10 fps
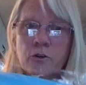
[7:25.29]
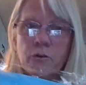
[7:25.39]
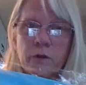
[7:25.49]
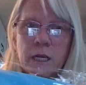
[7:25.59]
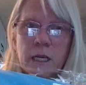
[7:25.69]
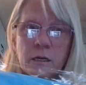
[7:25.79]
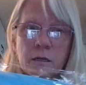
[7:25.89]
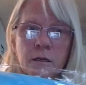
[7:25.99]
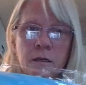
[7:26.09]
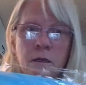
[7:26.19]
green
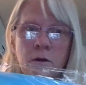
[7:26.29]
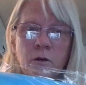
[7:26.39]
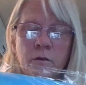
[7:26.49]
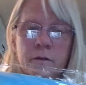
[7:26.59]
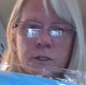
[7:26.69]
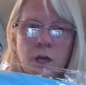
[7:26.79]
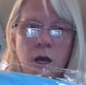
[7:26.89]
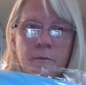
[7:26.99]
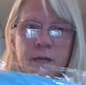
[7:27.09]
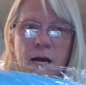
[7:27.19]
over the
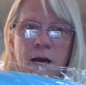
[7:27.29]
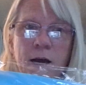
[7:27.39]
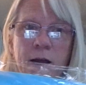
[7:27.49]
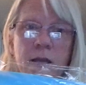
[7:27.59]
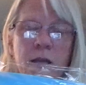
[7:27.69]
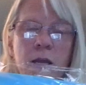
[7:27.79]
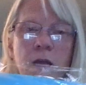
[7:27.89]
top, the high,